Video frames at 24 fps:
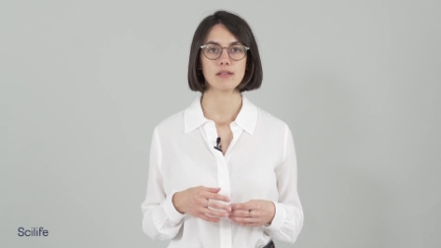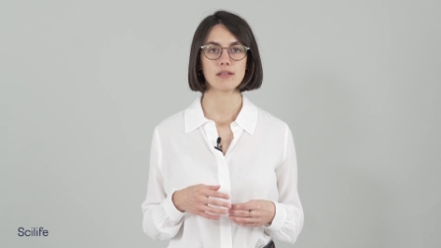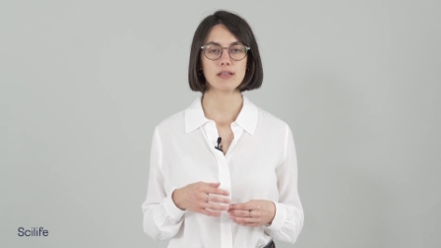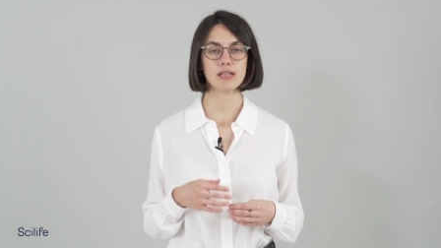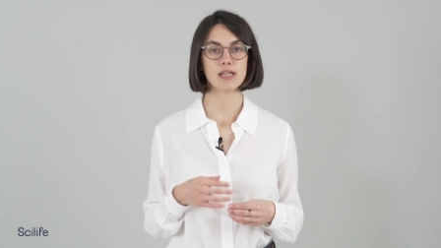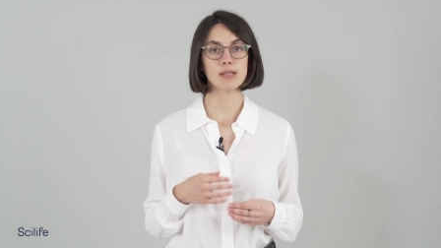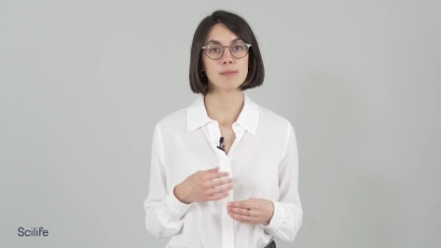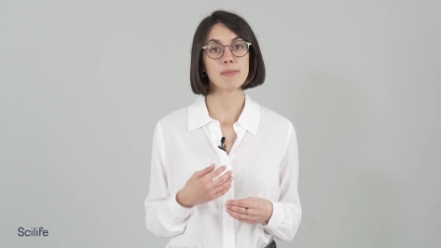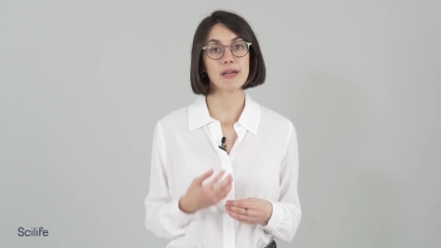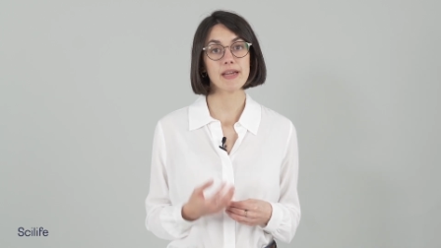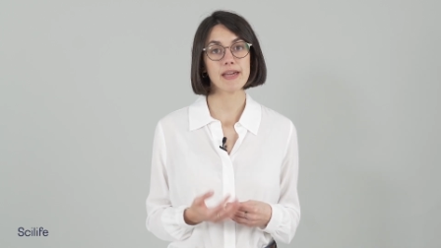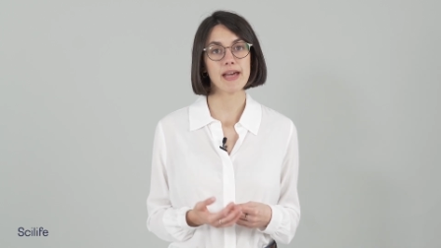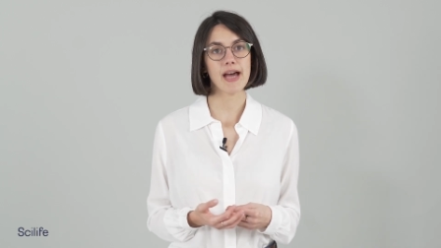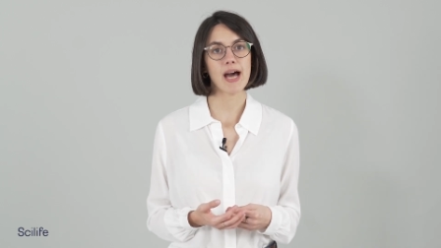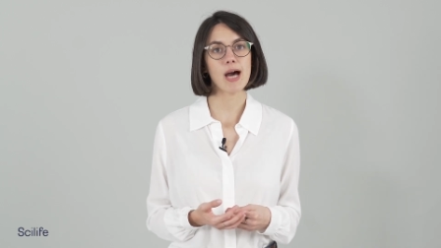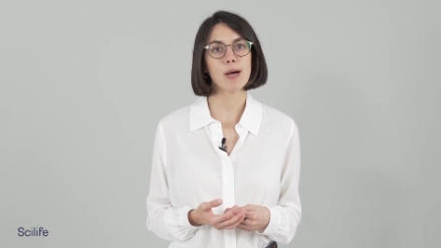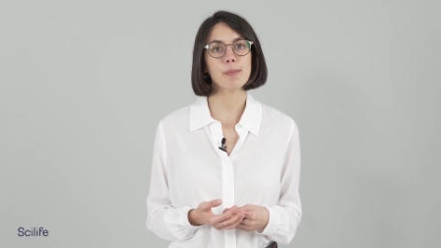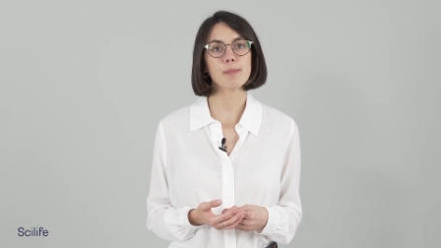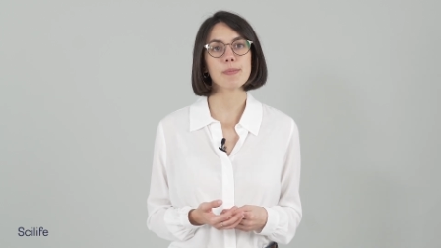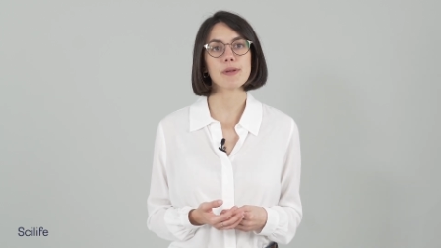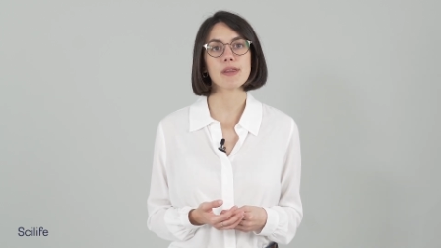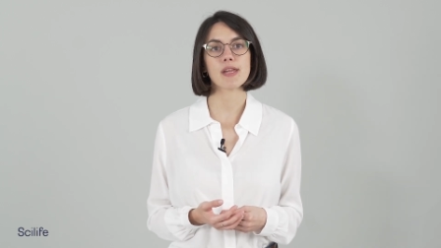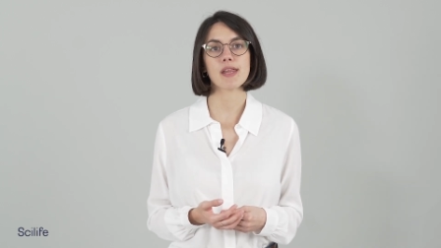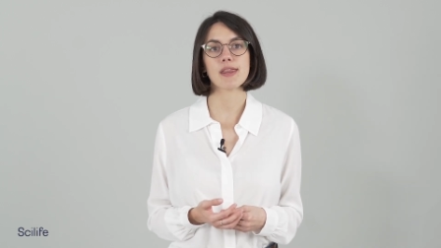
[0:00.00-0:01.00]
It may
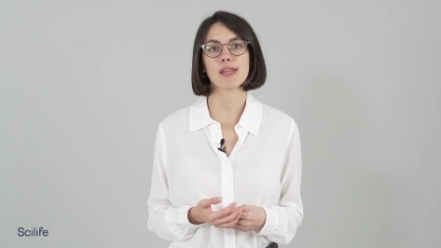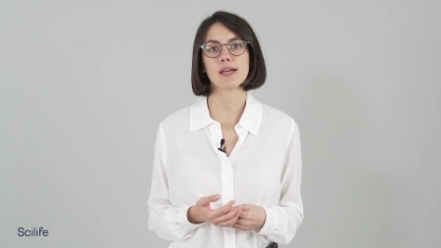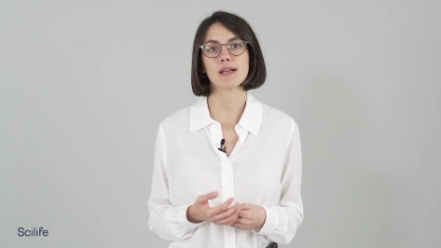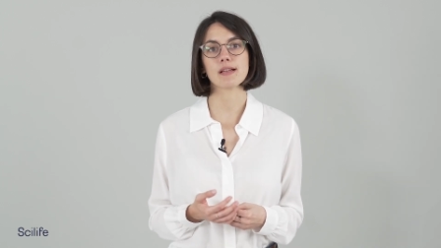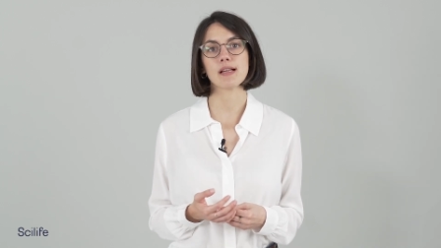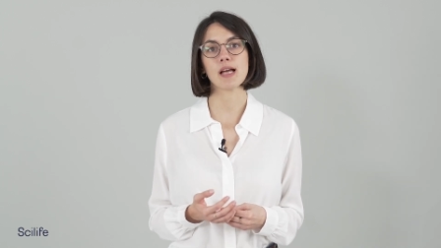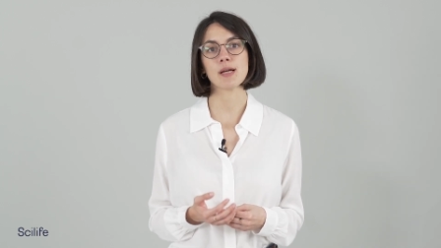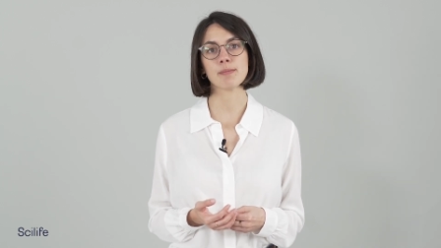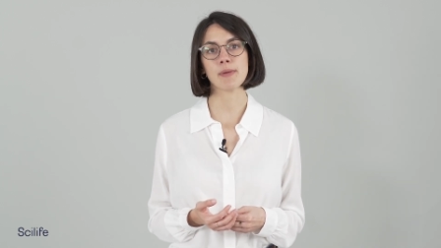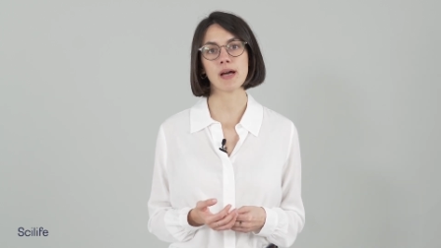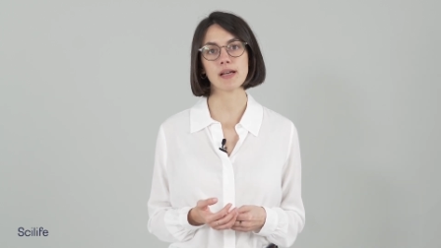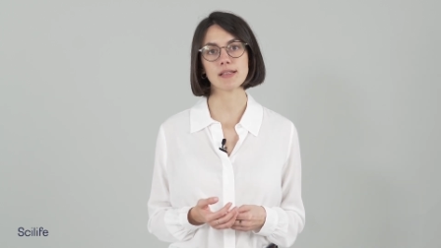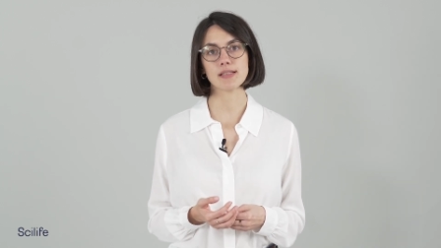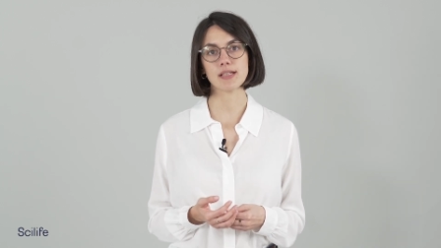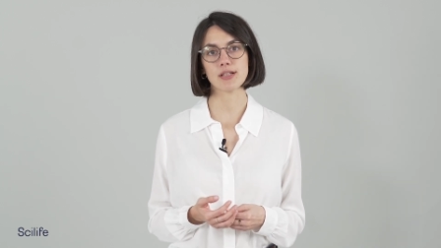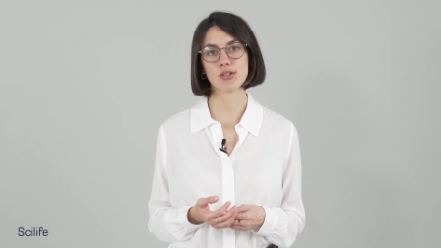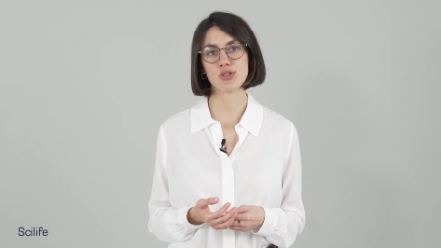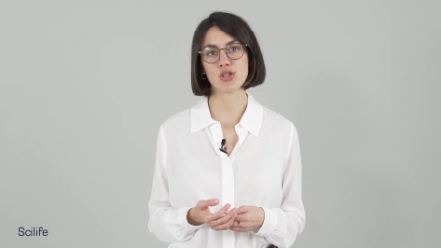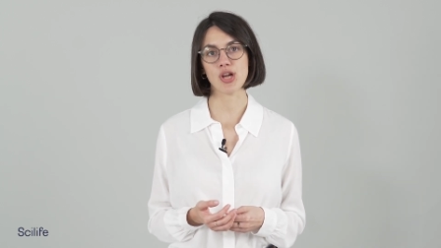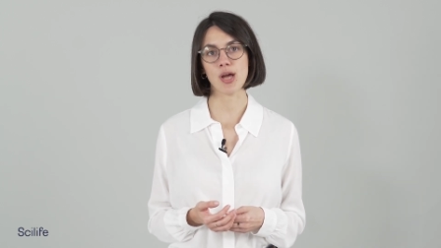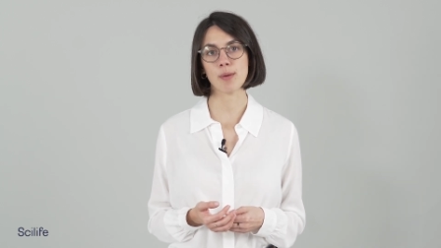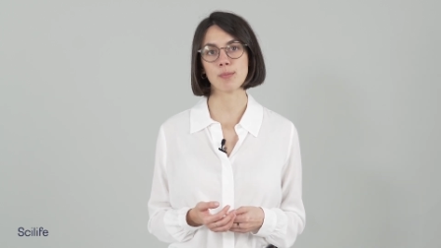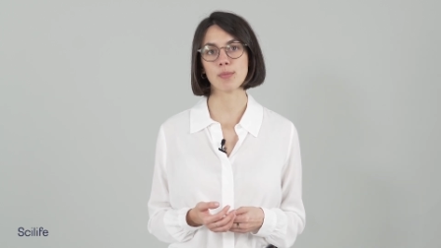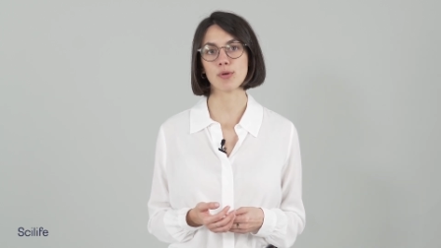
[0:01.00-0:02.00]
happen that the climatic
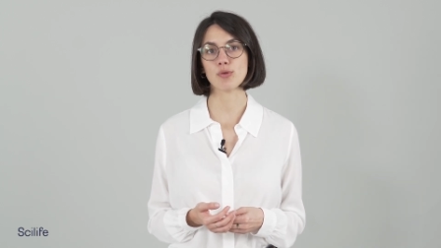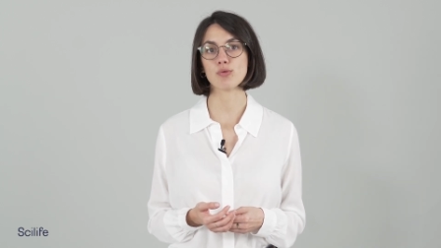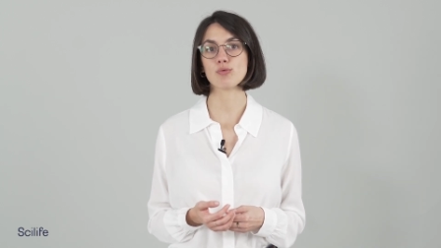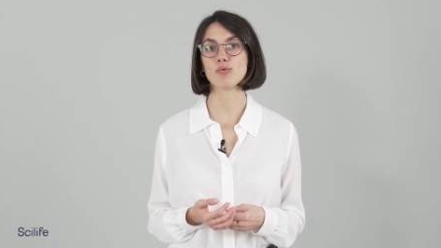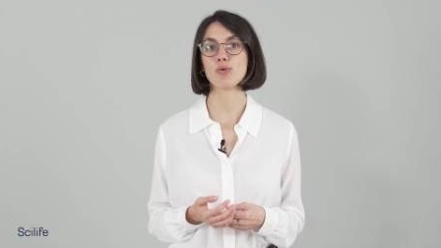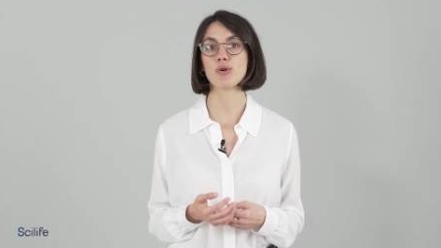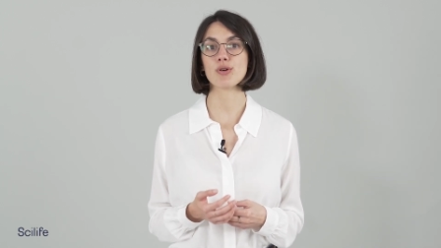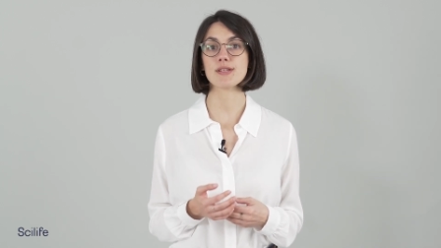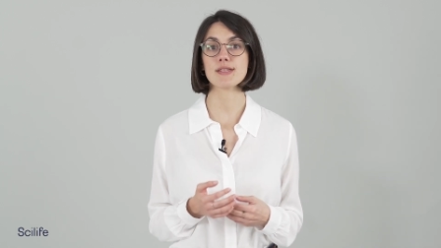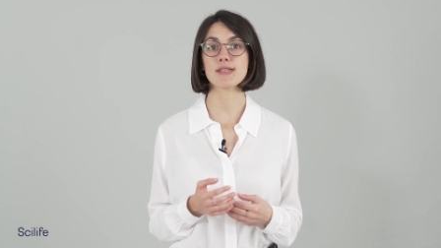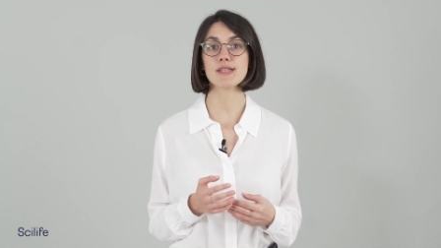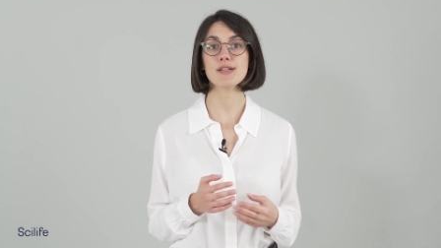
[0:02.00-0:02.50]
chamber works